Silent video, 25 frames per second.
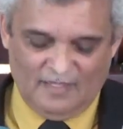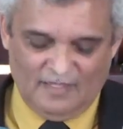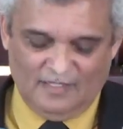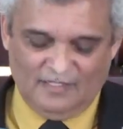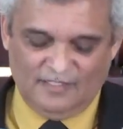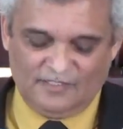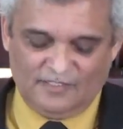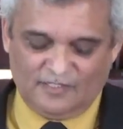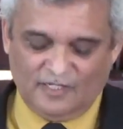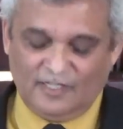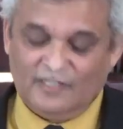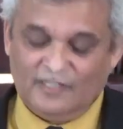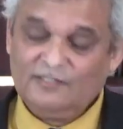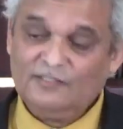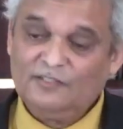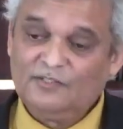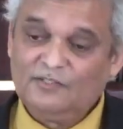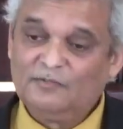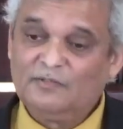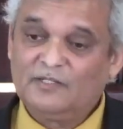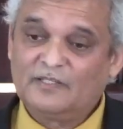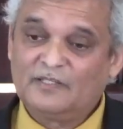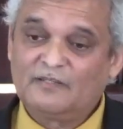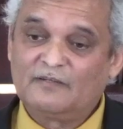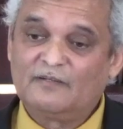He's going to
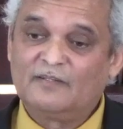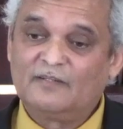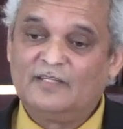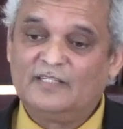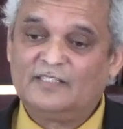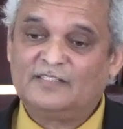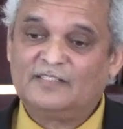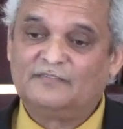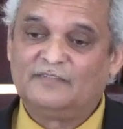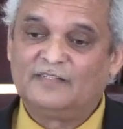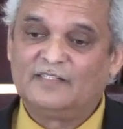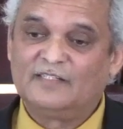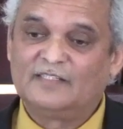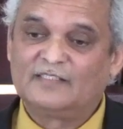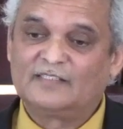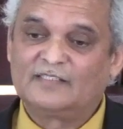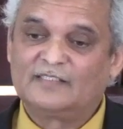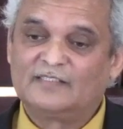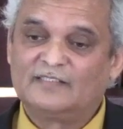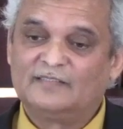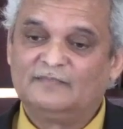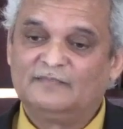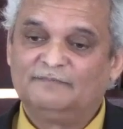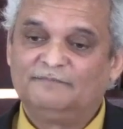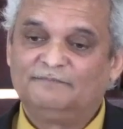do it through this
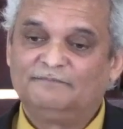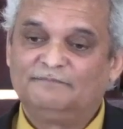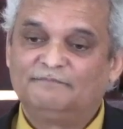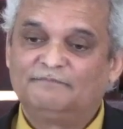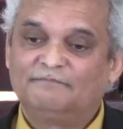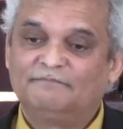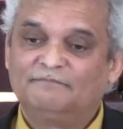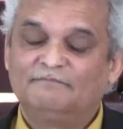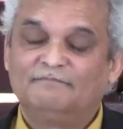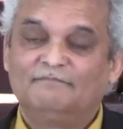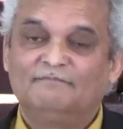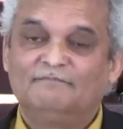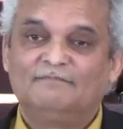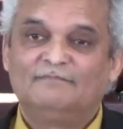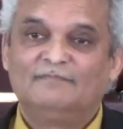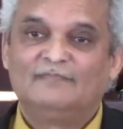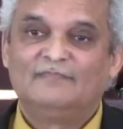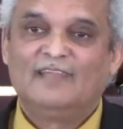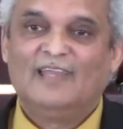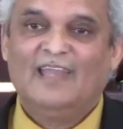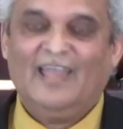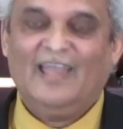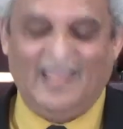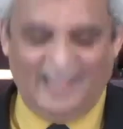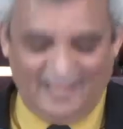verse.
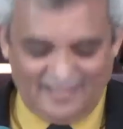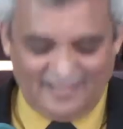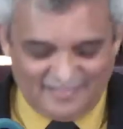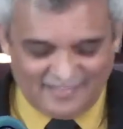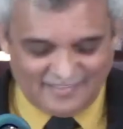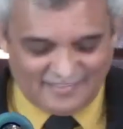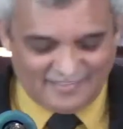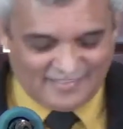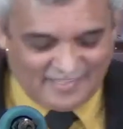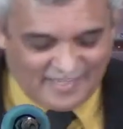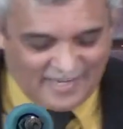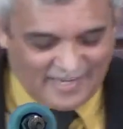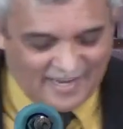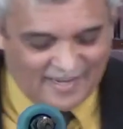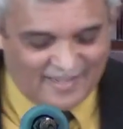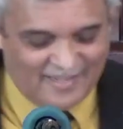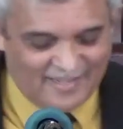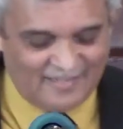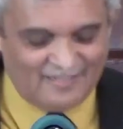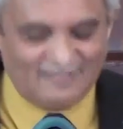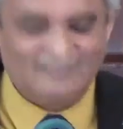And the dragon